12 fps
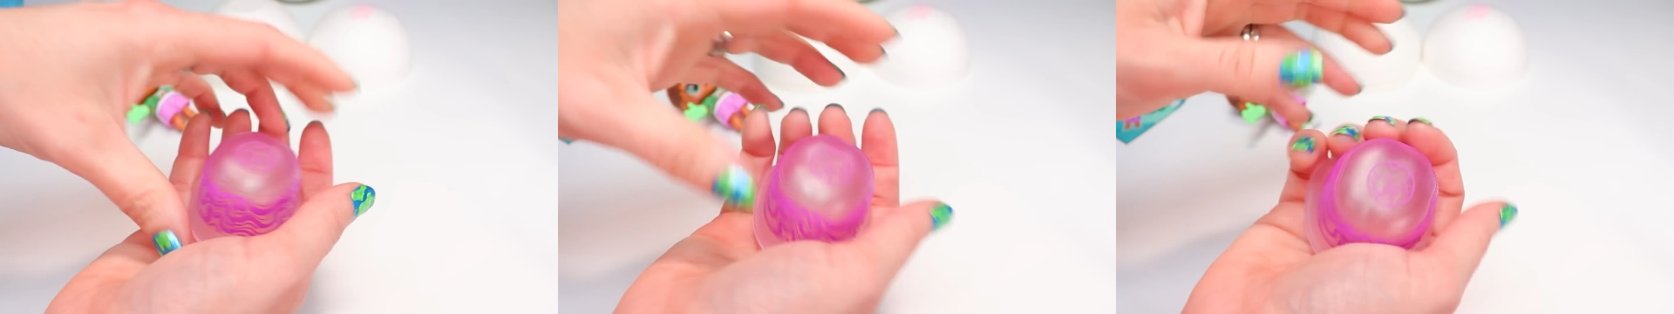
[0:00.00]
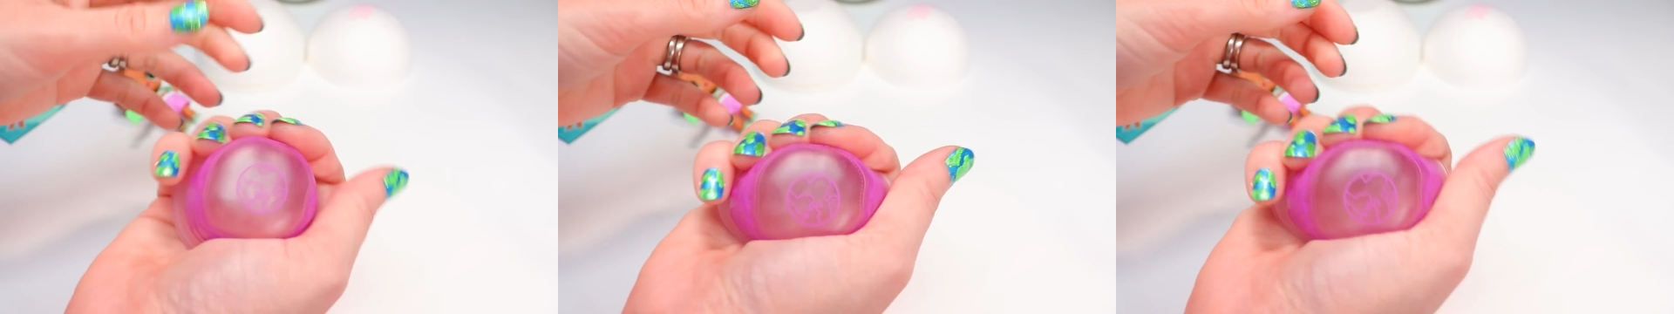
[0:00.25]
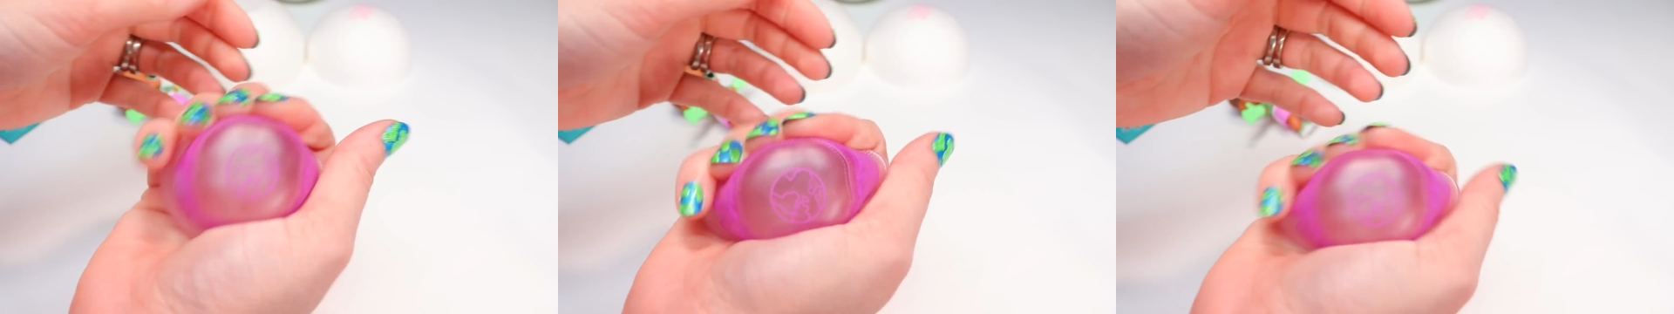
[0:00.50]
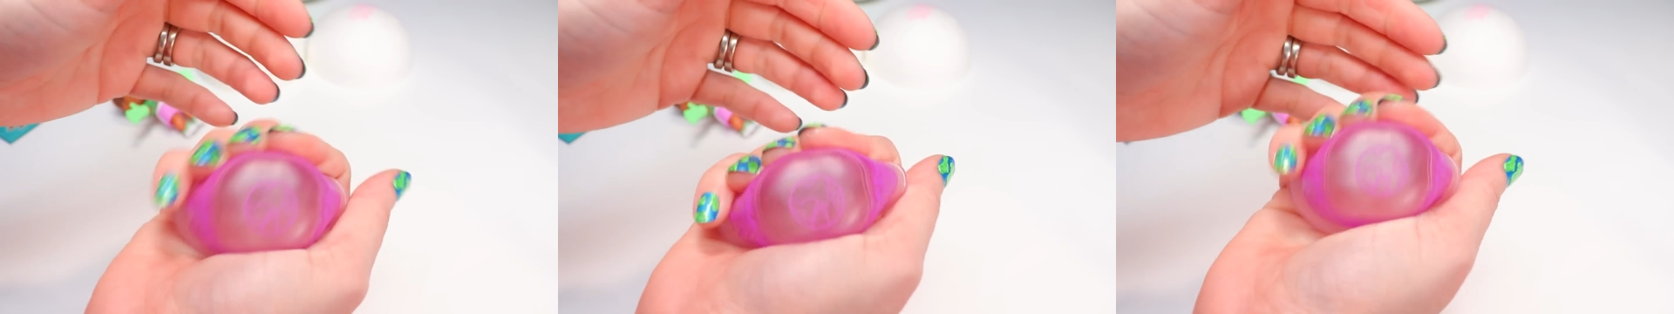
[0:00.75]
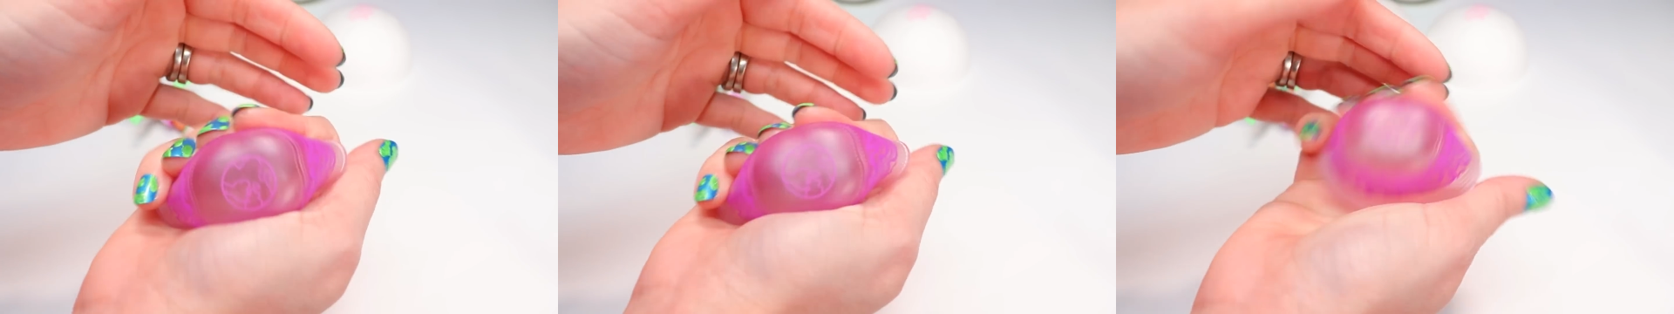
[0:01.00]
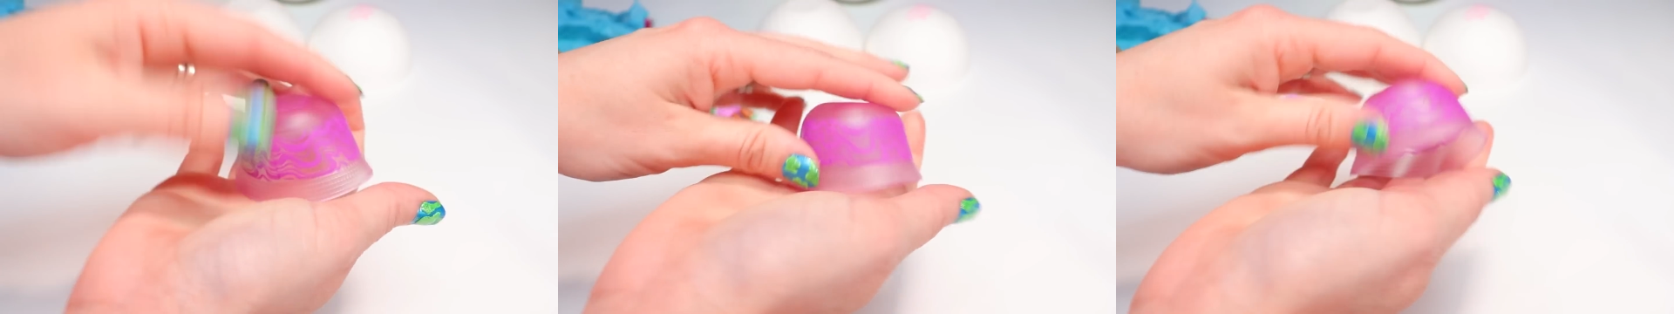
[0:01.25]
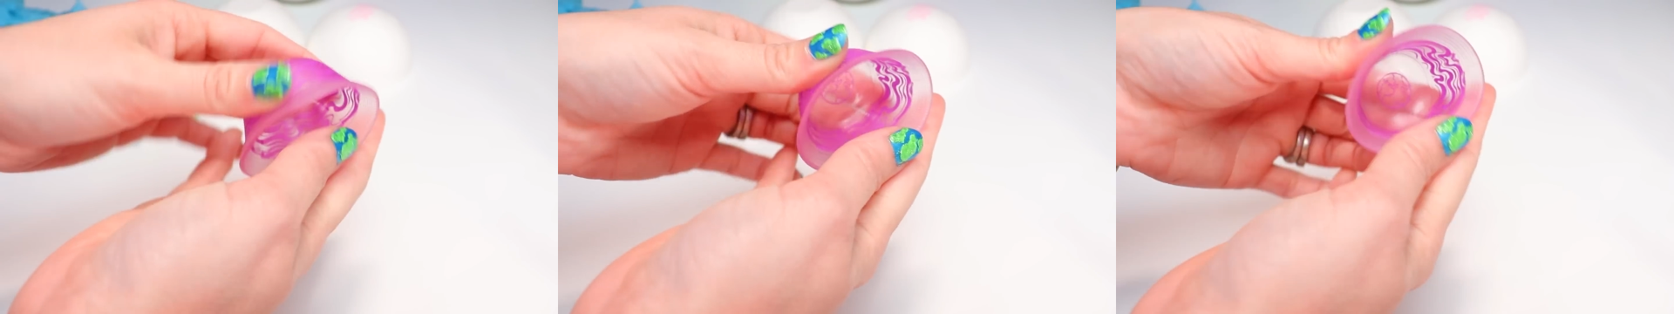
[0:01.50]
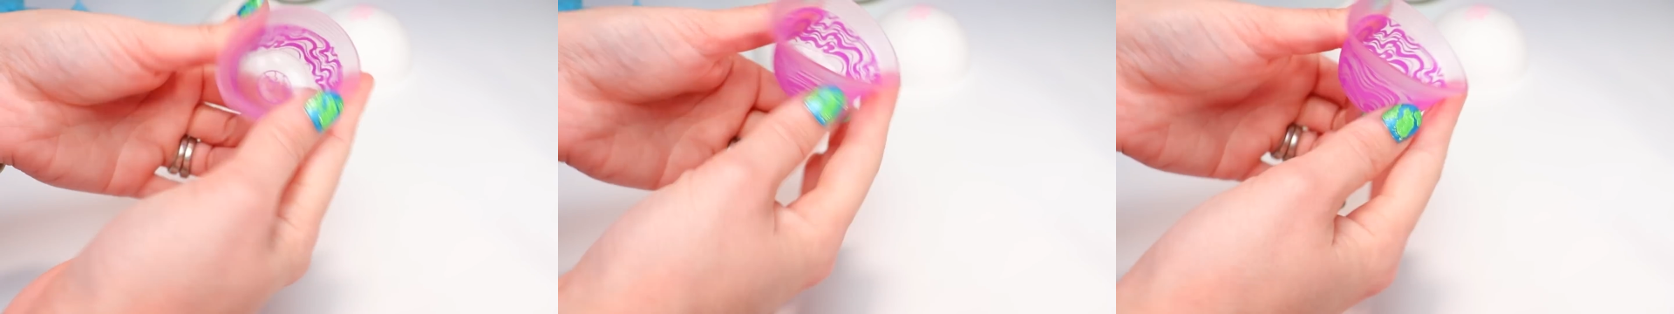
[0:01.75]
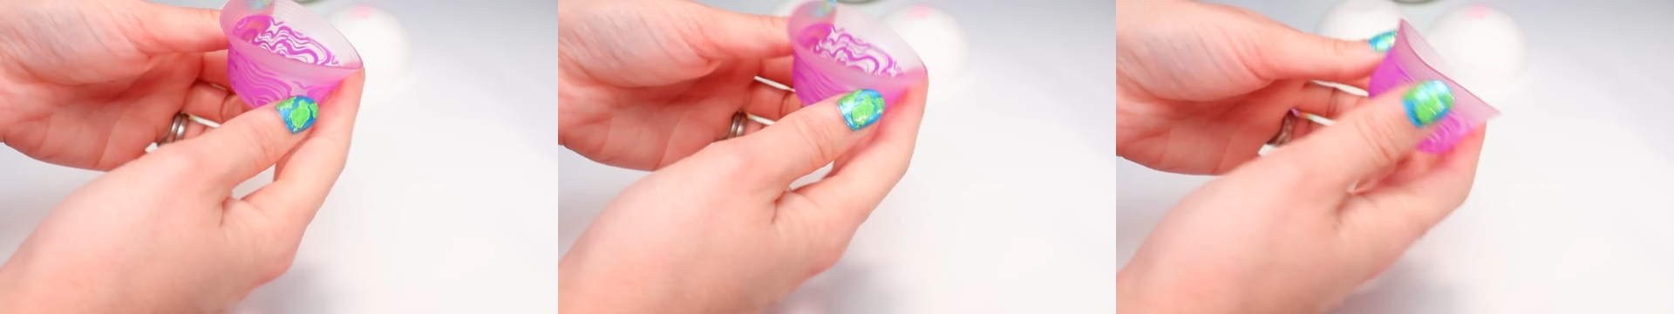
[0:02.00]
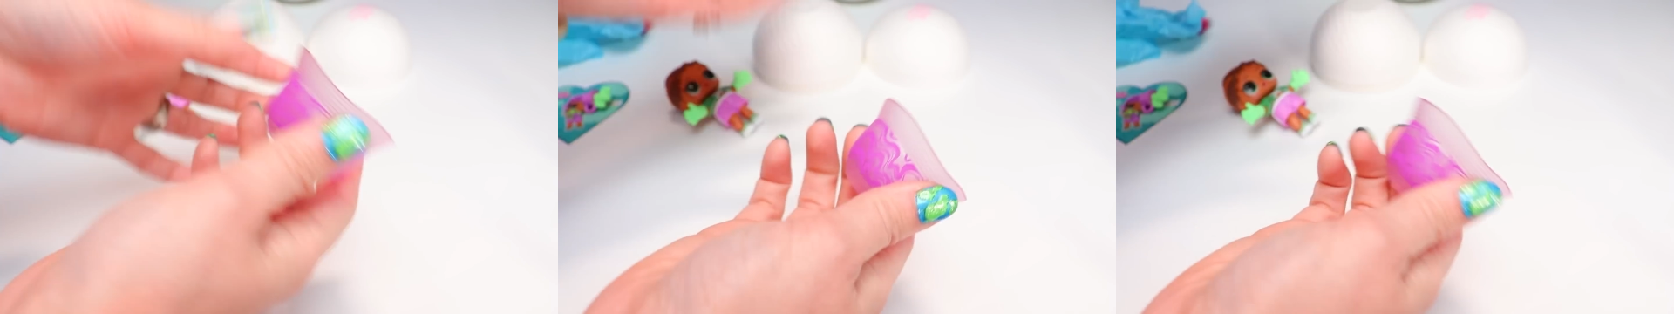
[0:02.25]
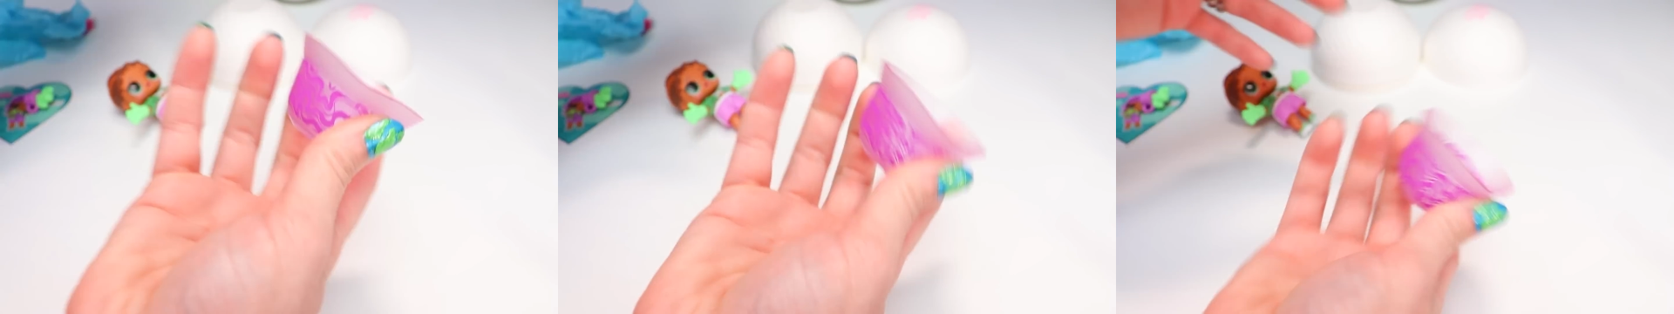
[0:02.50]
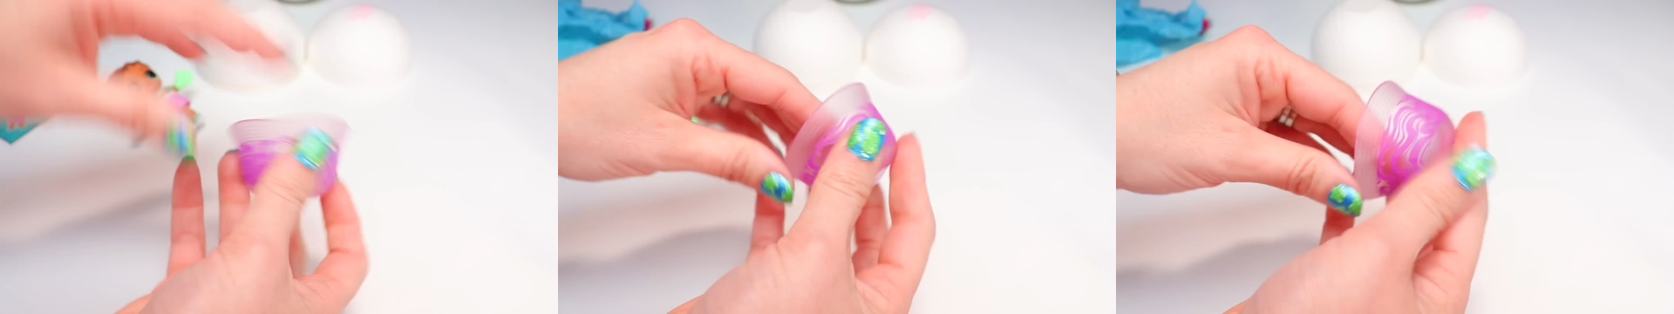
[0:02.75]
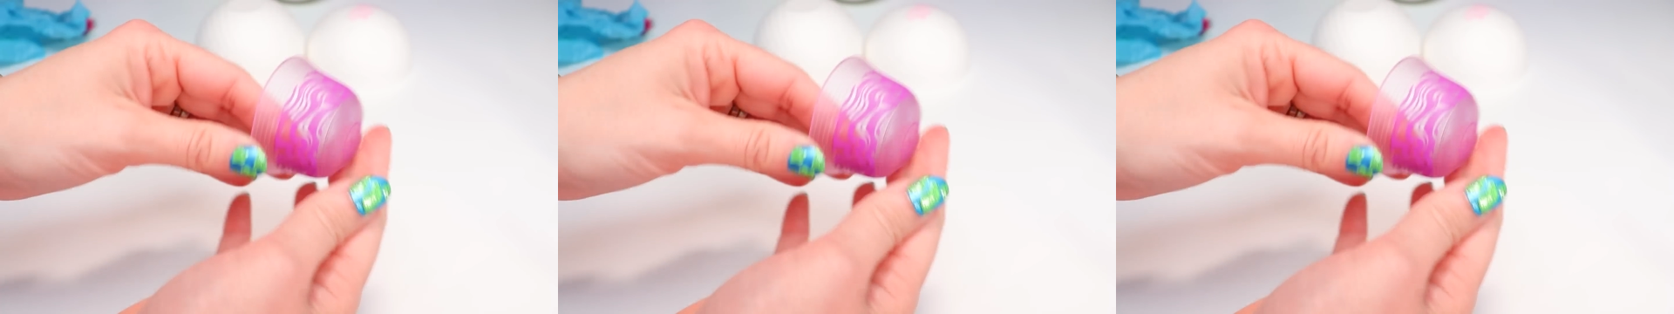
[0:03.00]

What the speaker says: (no speaker visible)